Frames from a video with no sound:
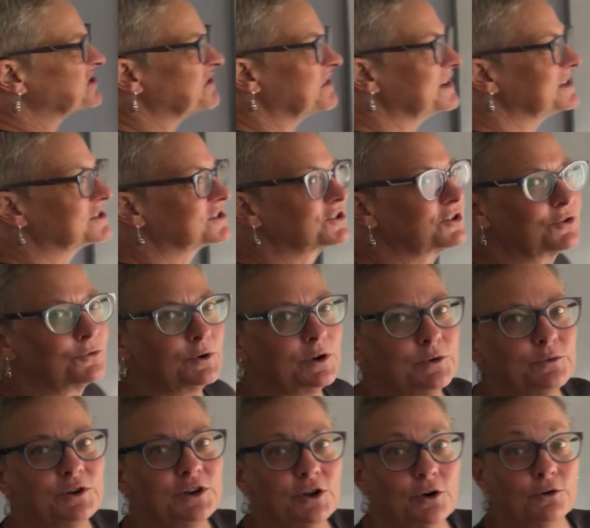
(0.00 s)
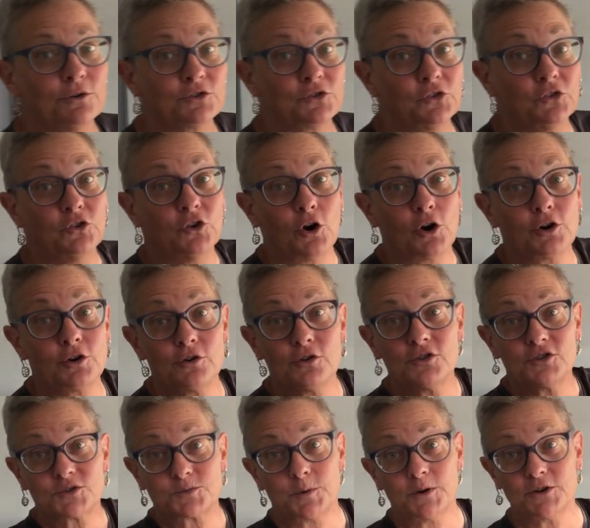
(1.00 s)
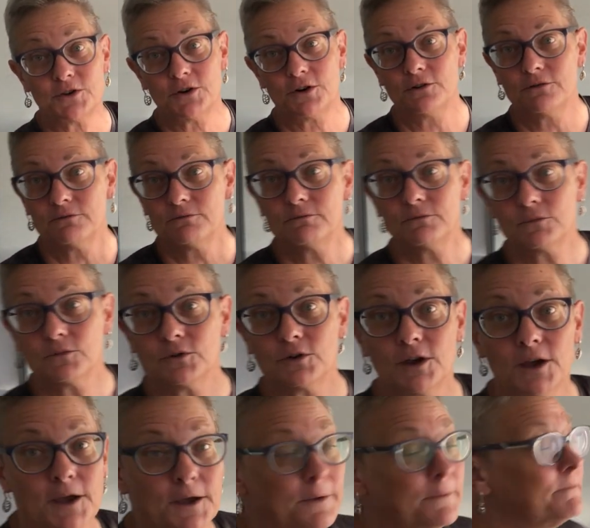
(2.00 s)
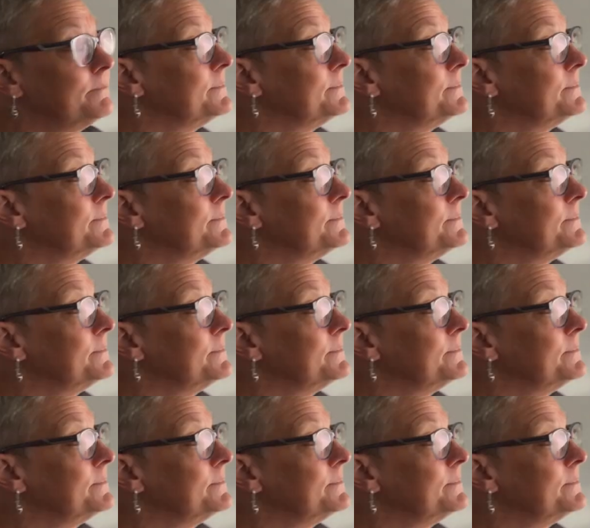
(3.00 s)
to it so we would know it was the dart or the sprinter, okay?